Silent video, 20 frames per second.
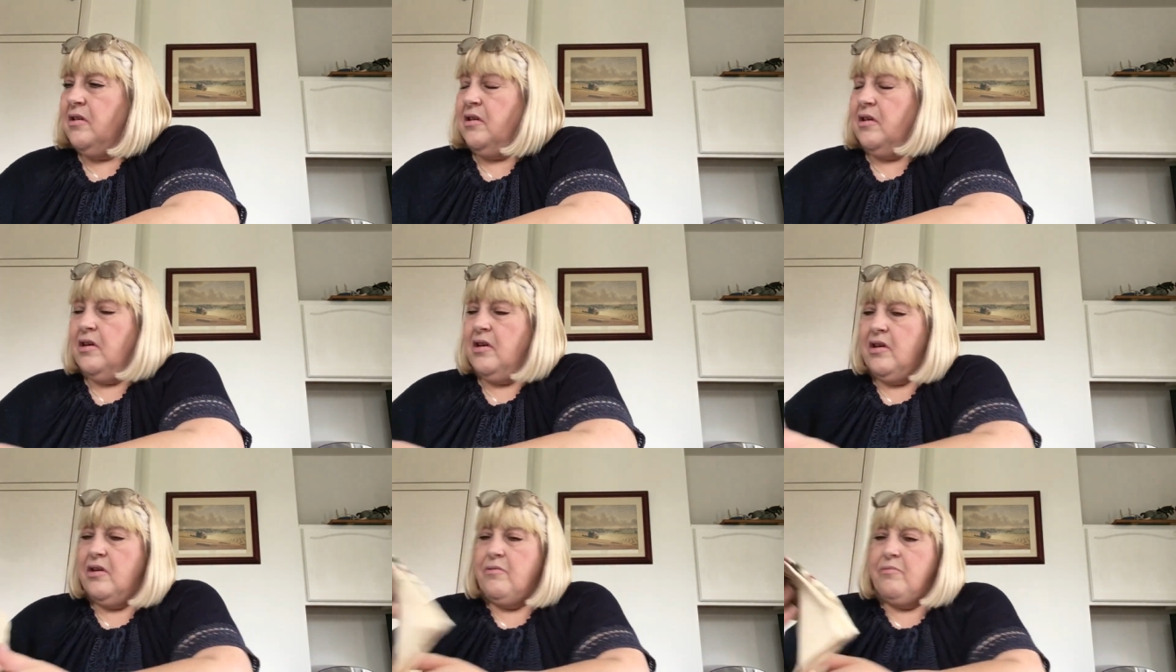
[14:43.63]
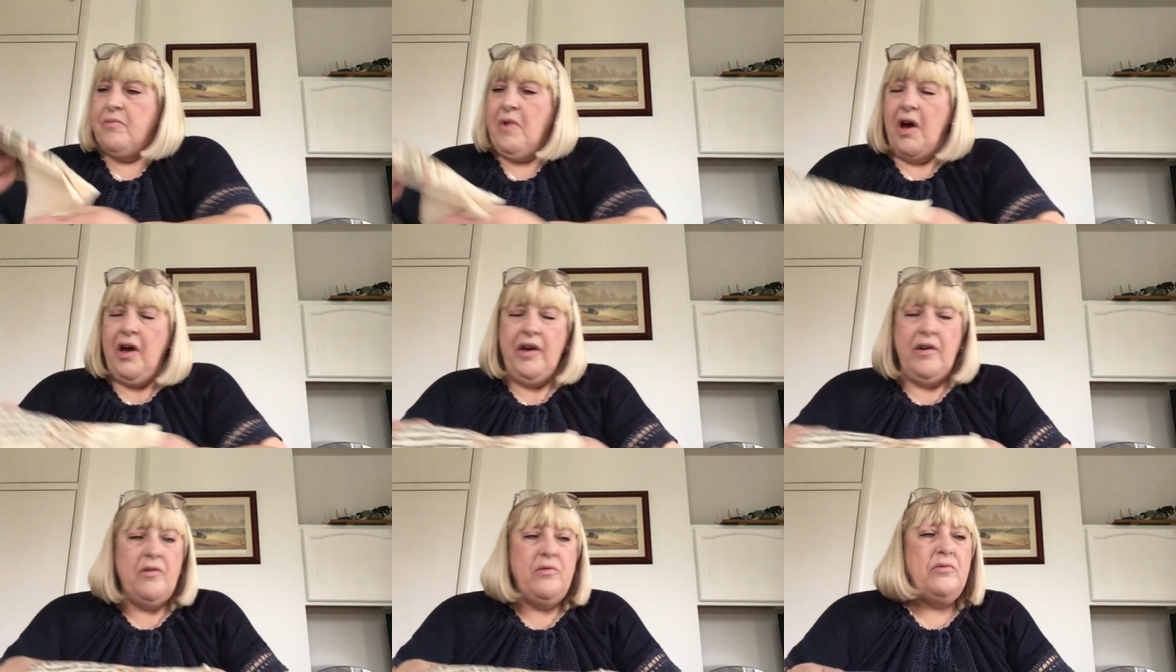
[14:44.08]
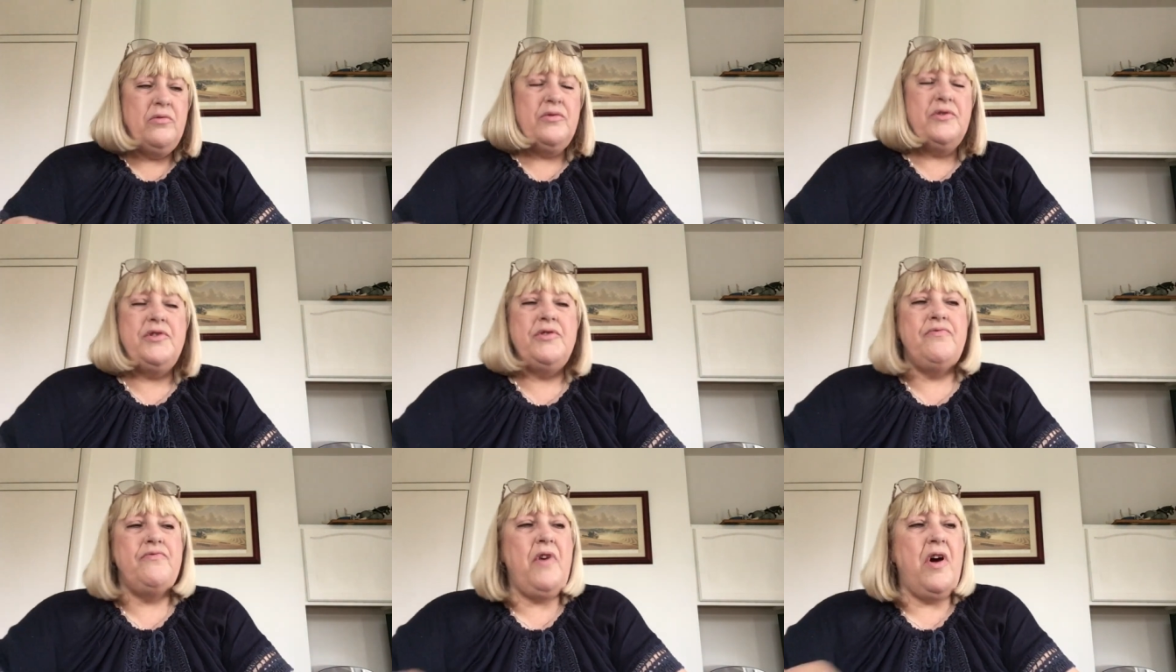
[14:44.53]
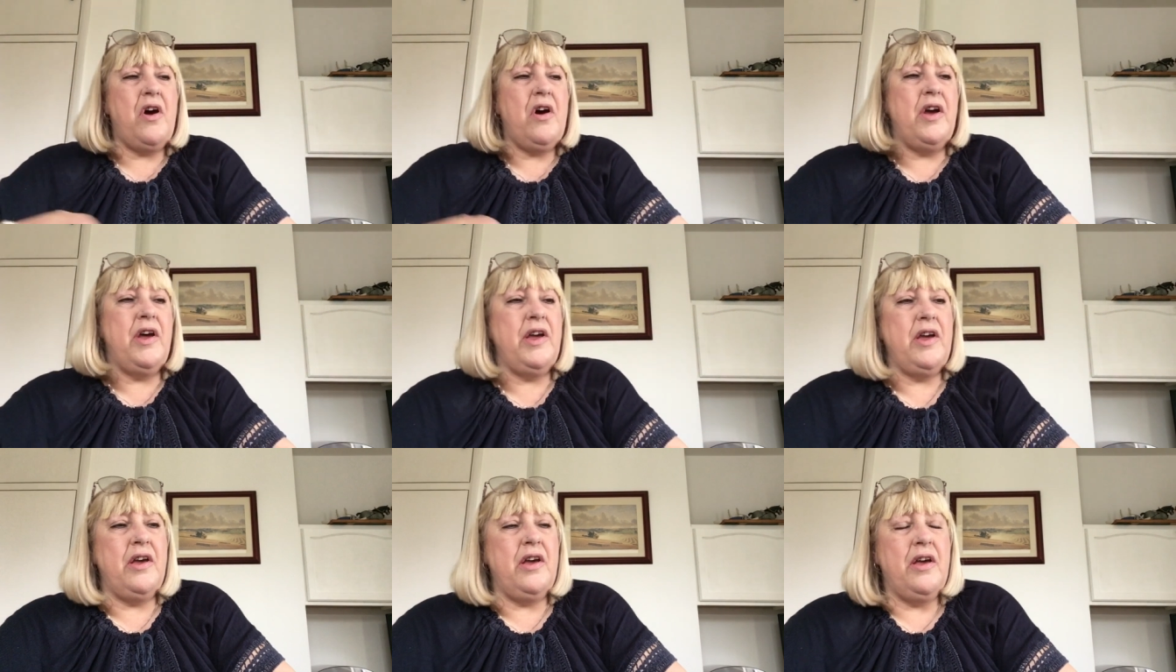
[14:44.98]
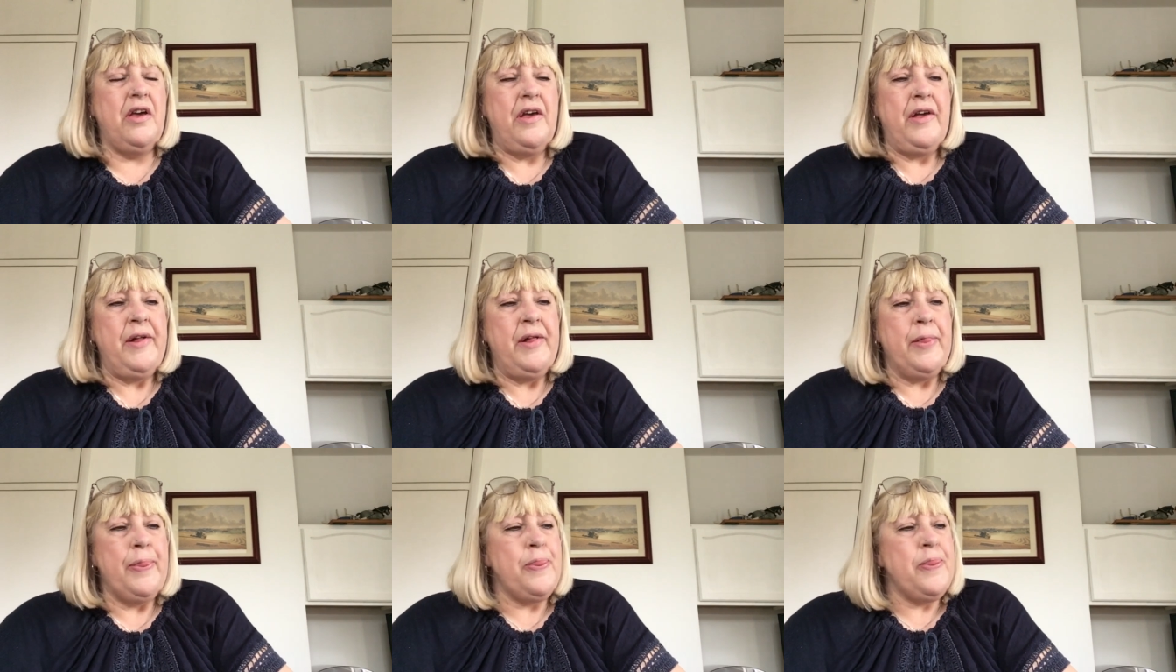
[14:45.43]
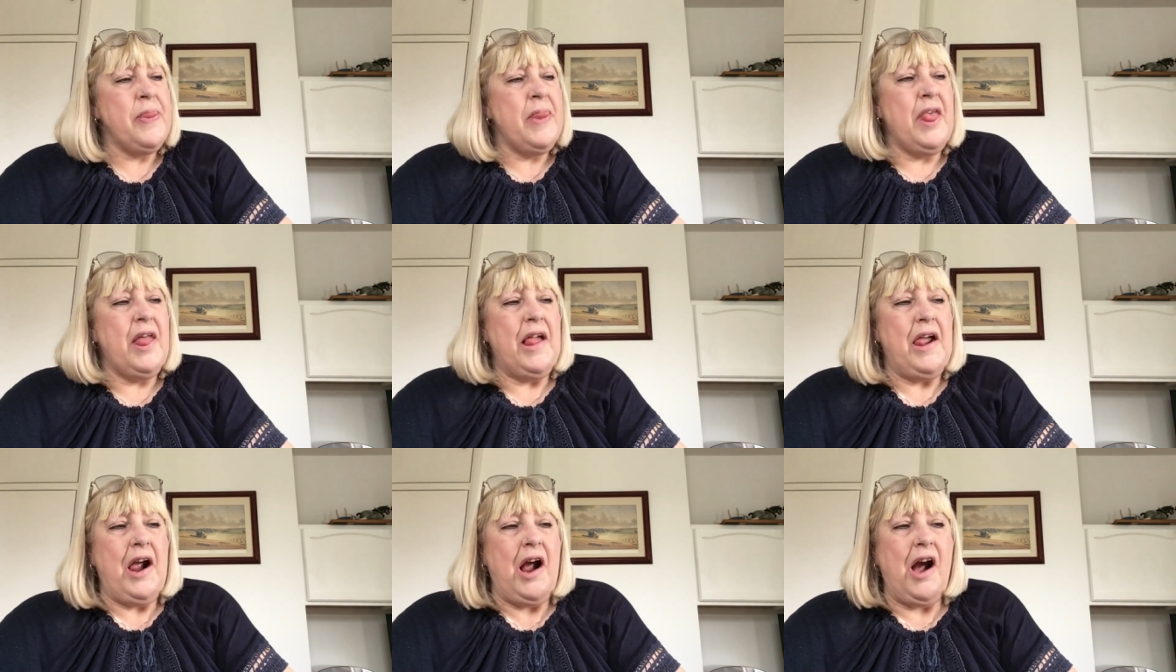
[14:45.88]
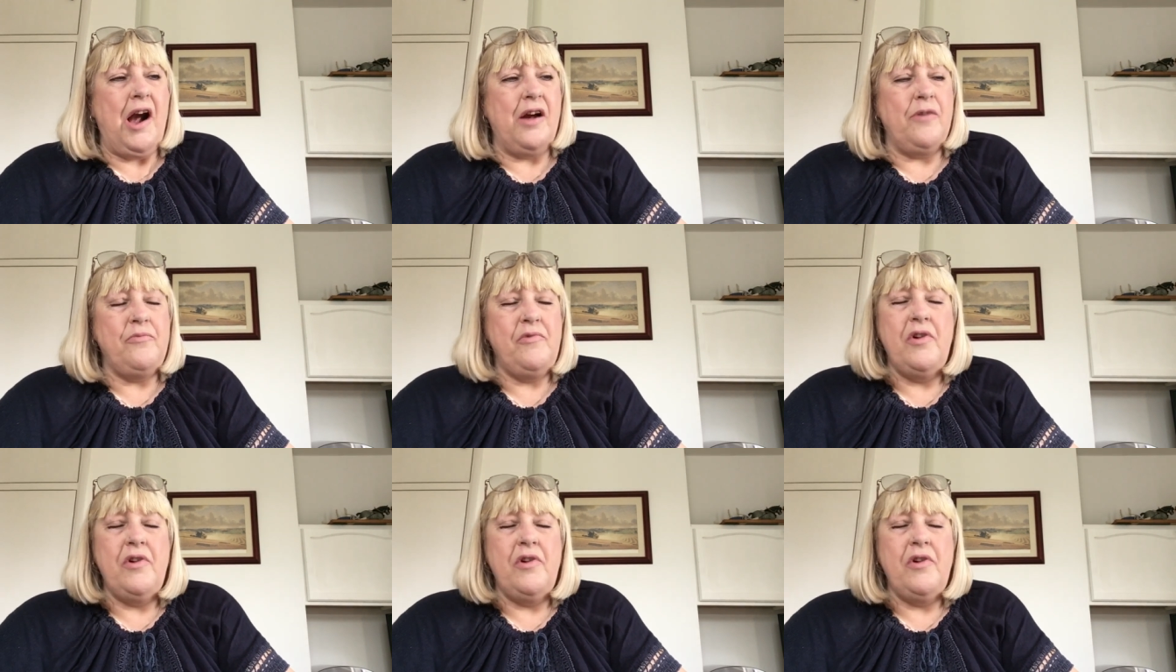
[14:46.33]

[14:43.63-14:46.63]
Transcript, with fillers: Um, I ought to write, I'm